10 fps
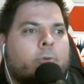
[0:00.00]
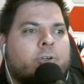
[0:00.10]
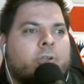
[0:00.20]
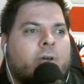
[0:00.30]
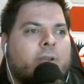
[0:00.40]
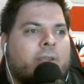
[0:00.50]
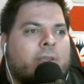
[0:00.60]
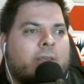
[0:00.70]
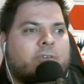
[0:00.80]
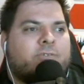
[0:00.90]
Draconic
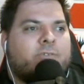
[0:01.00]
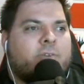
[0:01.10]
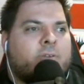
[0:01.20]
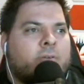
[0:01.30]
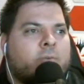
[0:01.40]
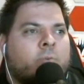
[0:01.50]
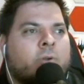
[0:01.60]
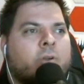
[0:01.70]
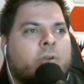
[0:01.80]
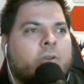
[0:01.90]
gift.
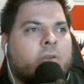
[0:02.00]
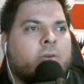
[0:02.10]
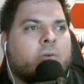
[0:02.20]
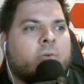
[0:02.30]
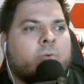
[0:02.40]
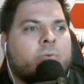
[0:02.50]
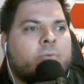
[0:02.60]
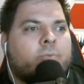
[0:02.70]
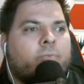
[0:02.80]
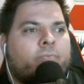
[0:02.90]
We're gonna
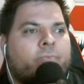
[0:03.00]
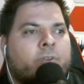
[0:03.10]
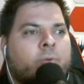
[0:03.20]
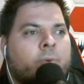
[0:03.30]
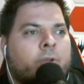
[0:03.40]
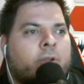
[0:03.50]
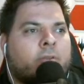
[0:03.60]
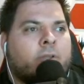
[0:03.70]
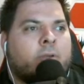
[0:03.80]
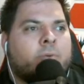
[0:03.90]
go. This is where we get
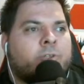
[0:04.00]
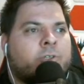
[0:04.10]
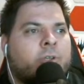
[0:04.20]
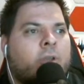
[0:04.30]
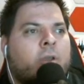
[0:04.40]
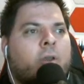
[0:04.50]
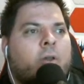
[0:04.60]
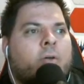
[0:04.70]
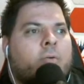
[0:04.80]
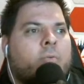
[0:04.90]
another language.
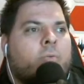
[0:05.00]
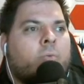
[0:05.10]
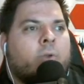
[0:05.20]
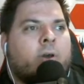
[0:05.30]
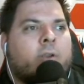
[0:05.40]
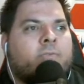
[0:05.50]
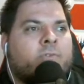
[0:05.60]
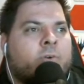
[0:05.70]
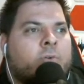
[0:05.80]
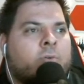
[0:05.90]
We got
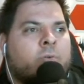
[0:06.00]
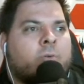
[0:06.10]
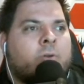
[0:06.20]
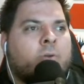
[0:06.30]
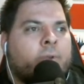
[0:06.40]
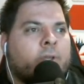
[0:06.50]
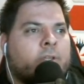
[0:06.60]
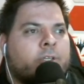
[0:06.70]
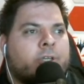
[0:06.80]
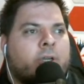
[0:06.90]
infernal. We
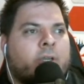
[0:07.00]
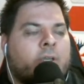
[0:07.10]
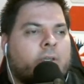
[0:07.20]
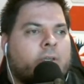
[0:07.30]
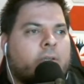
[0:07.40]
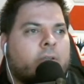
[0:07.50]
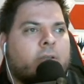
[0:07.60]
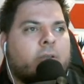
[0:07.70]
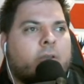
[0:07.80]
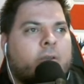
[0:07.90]
got giant.
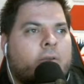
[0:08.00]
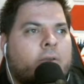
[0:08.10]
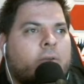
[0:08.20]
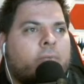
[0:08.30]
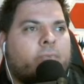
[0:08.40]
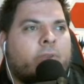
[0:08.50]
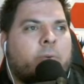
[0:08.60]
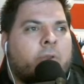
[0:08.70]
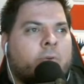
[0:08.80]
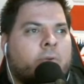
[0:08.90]
Now
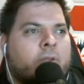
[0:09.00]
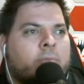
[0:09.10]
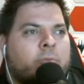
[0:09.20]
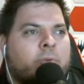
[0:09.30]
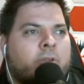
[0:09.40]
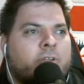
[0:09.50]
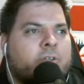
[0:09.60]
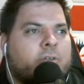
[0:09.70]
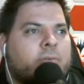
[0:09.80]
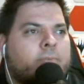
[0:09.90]
we can go with deep
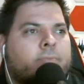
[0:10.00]
speech.